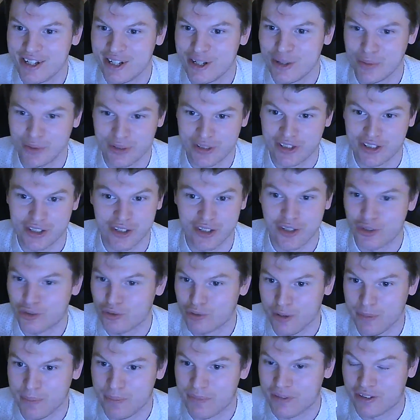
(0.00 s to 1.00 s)
which is going to
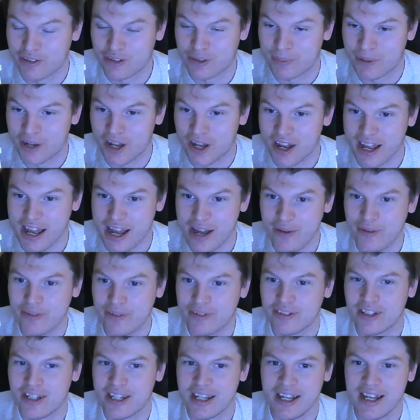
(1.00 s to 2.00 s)
strip the supply out,
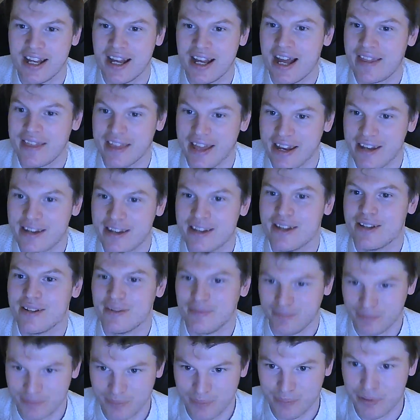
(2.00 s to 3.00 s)
and then
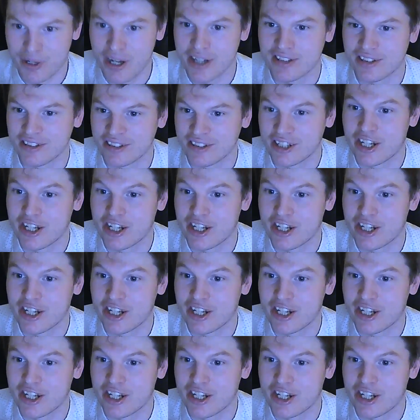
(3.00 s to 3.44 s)
prices are going